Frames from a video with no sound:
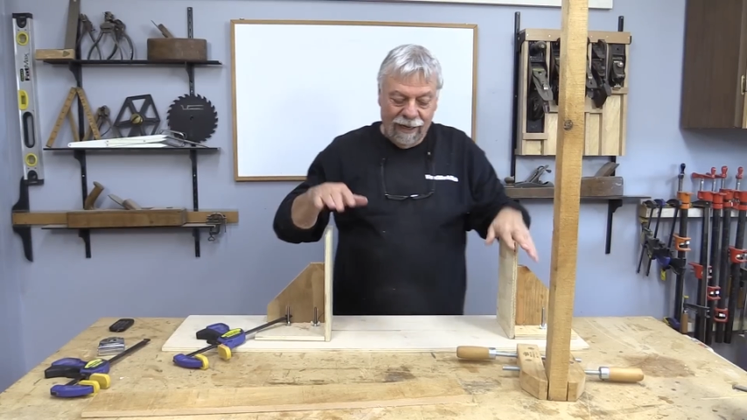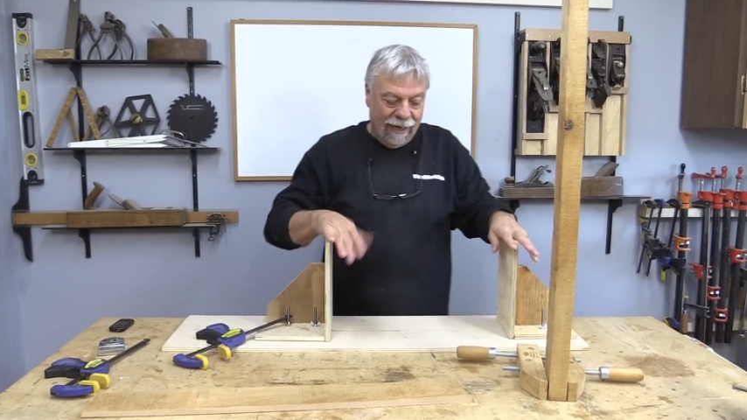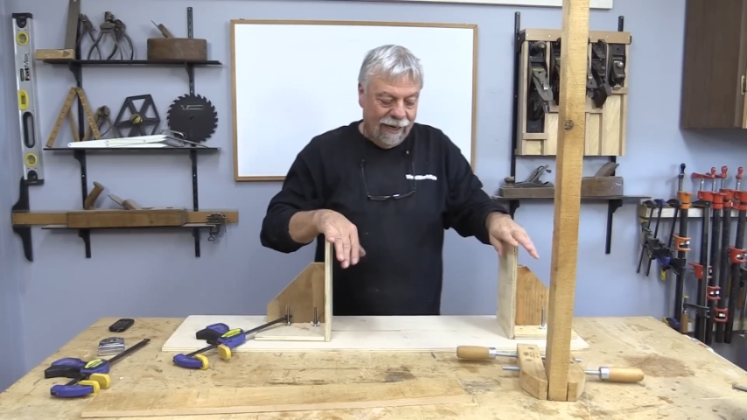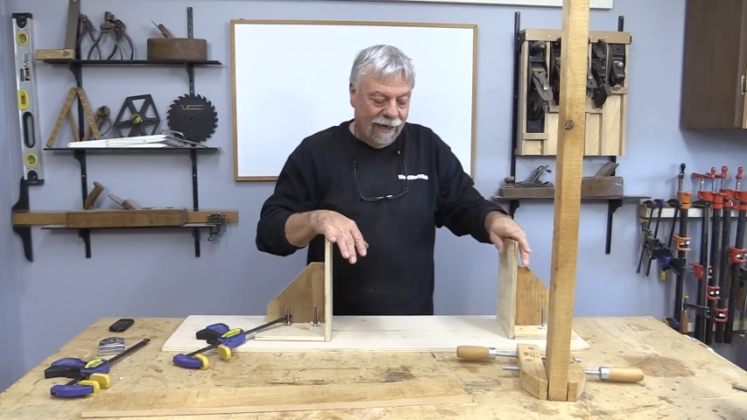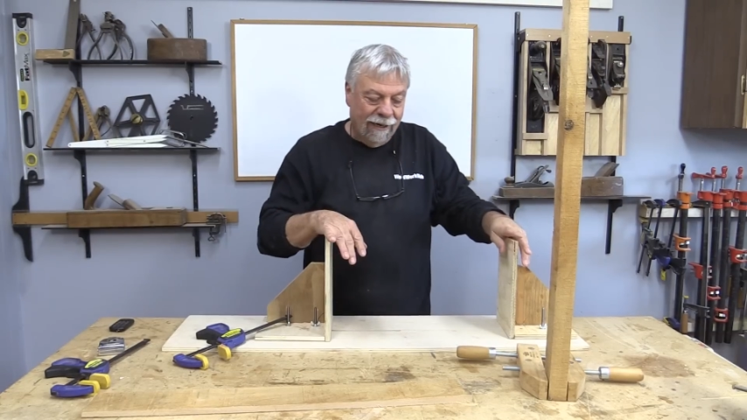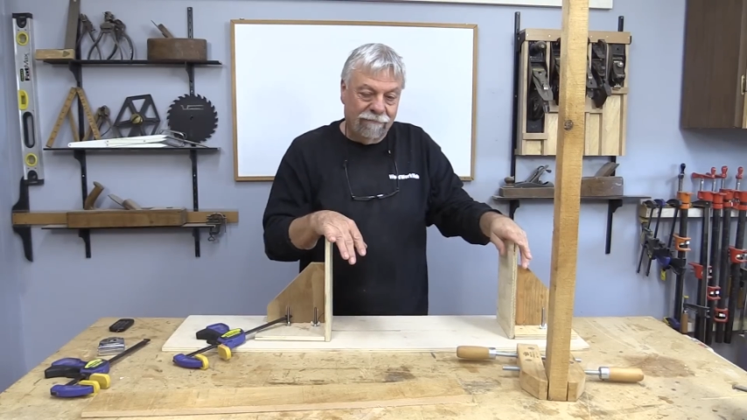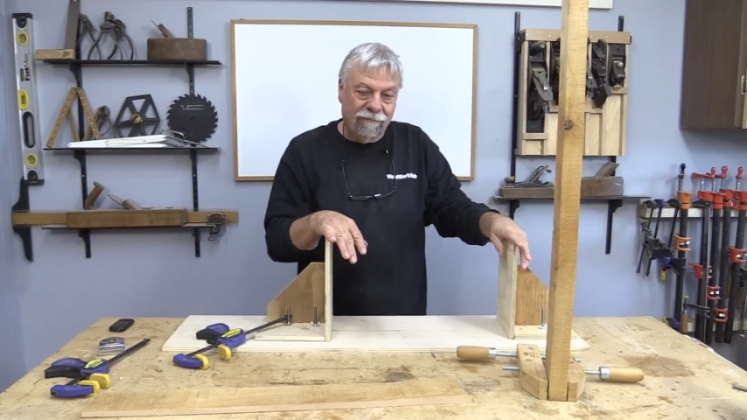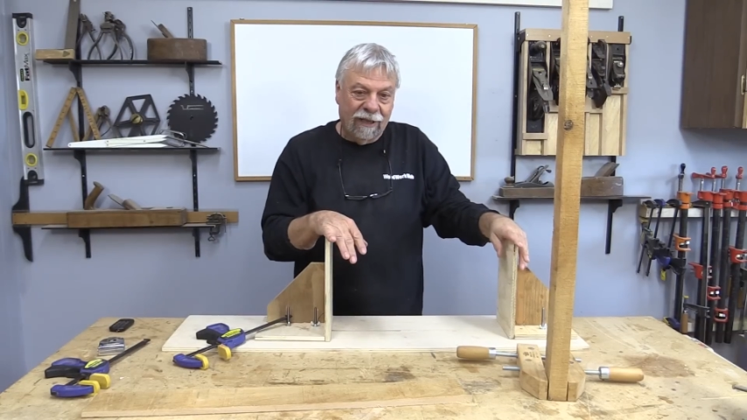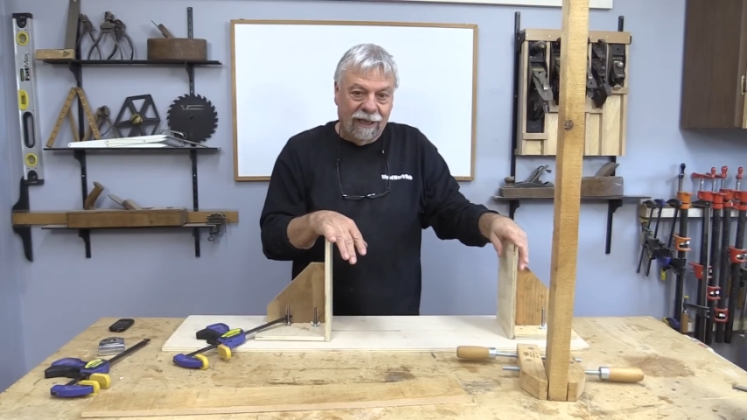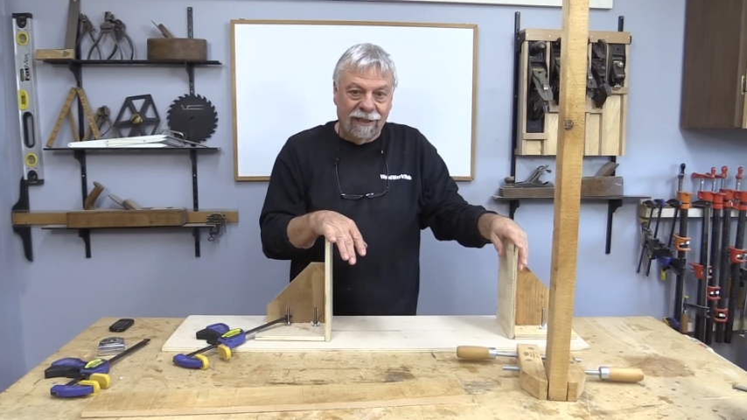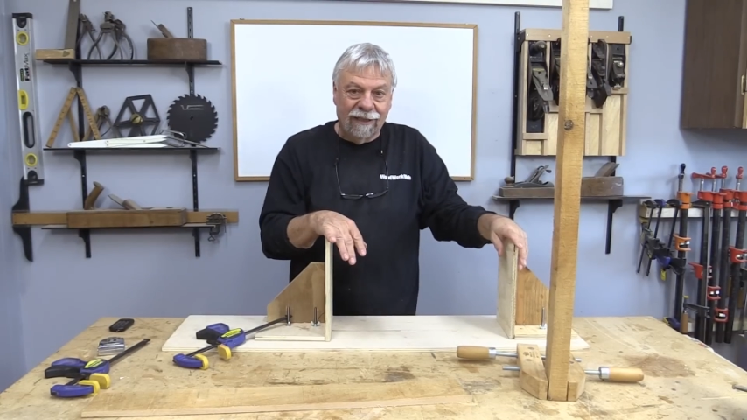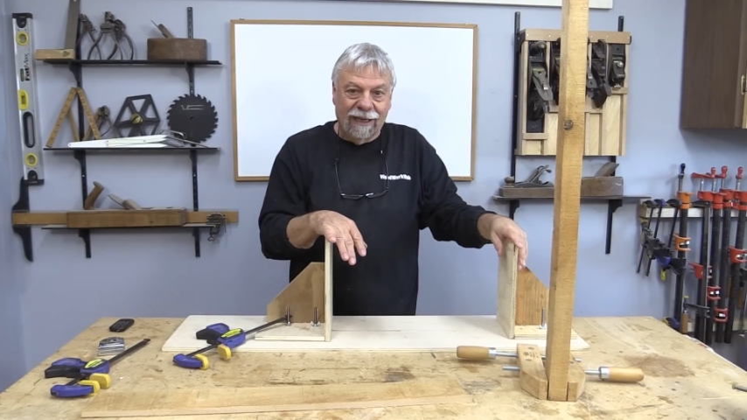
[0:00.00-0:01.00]
Um,
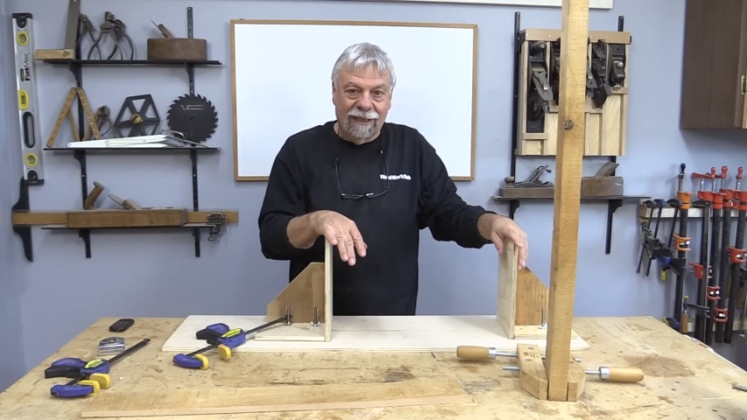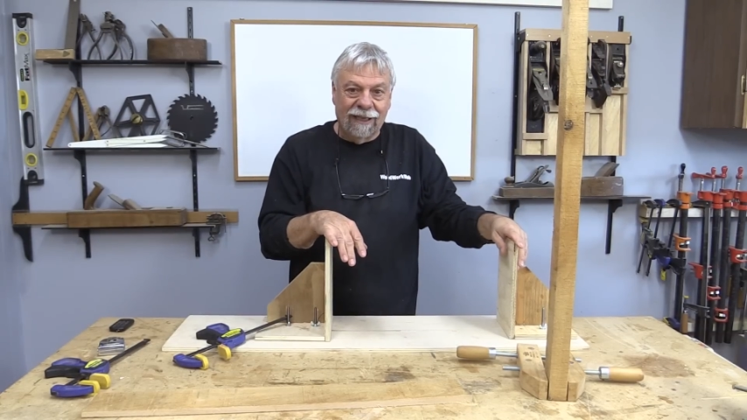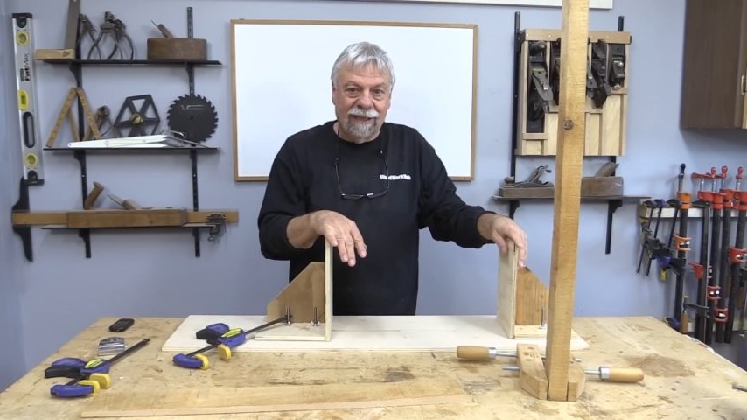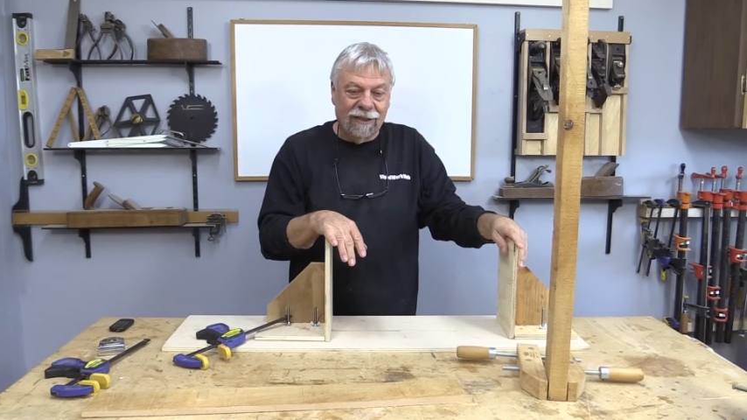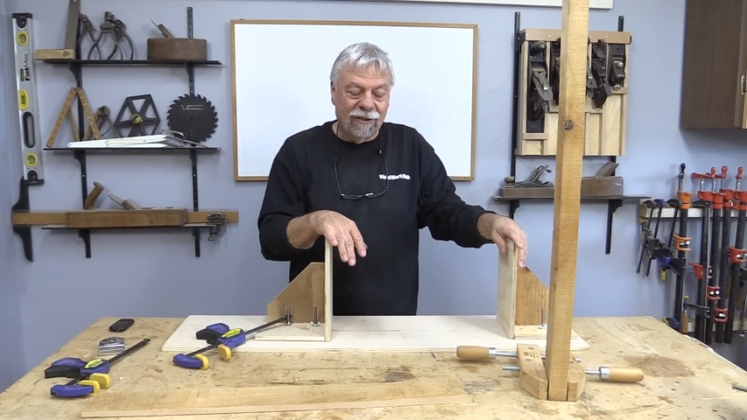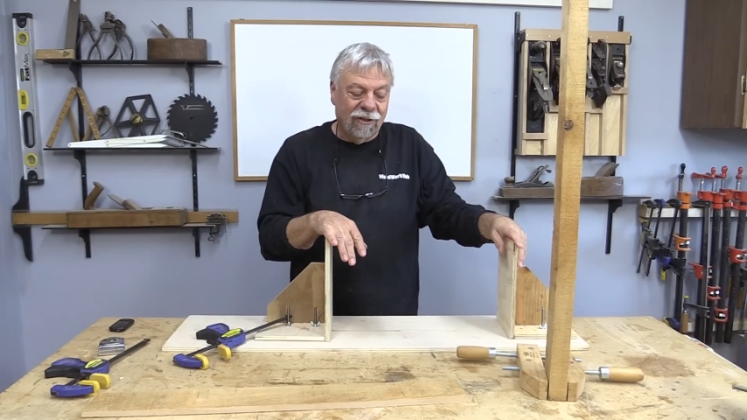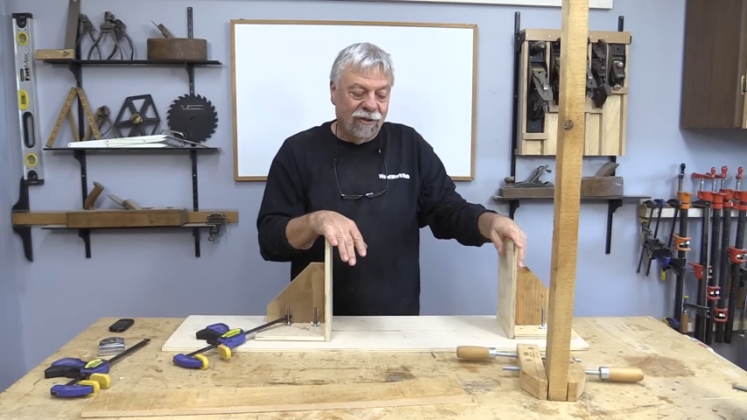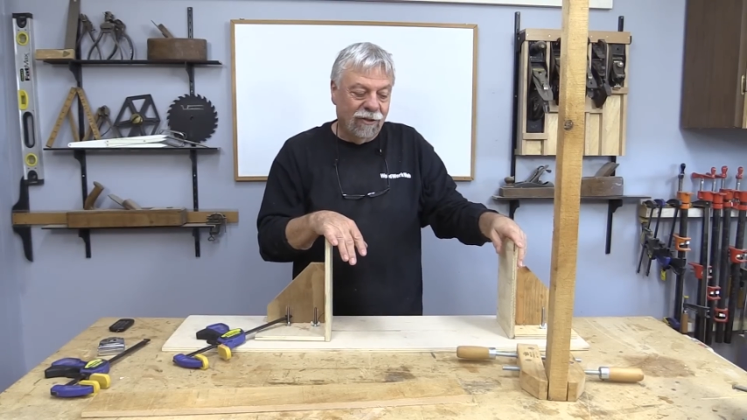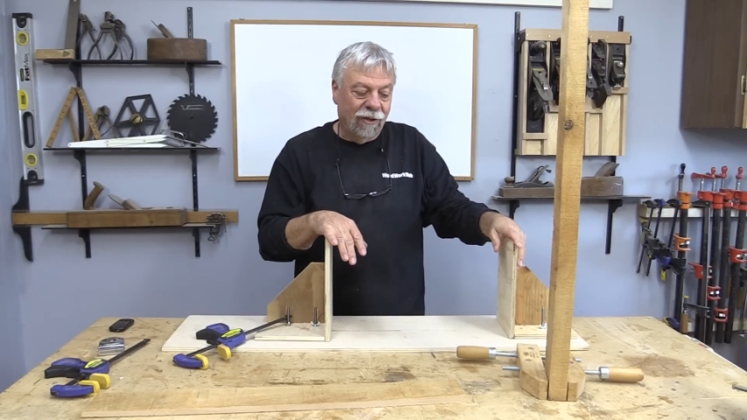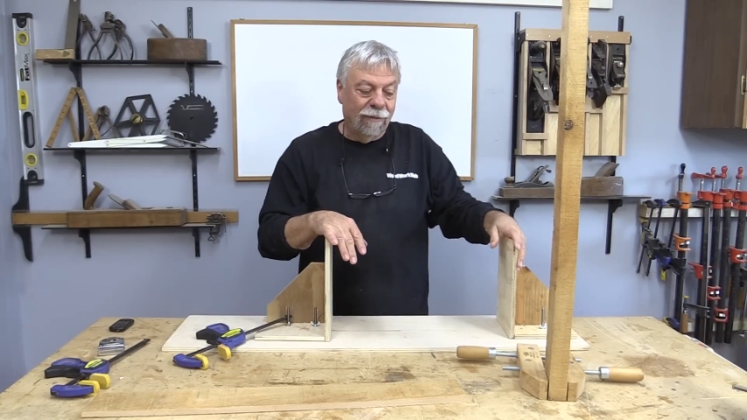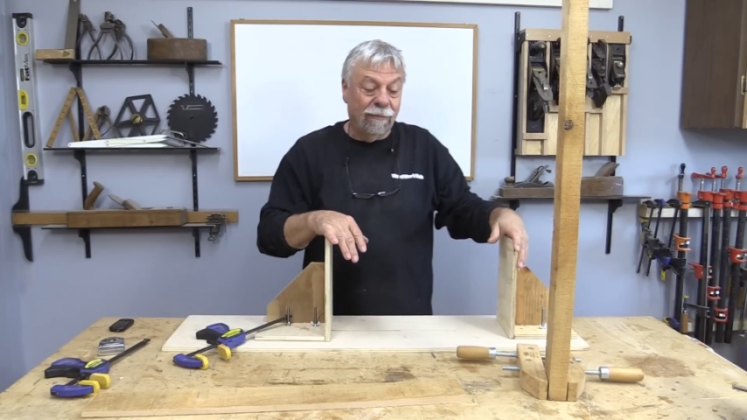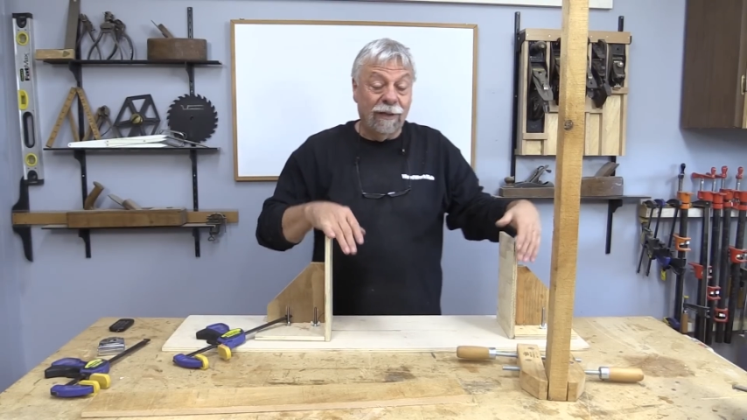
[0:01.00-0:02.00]
and I think this is going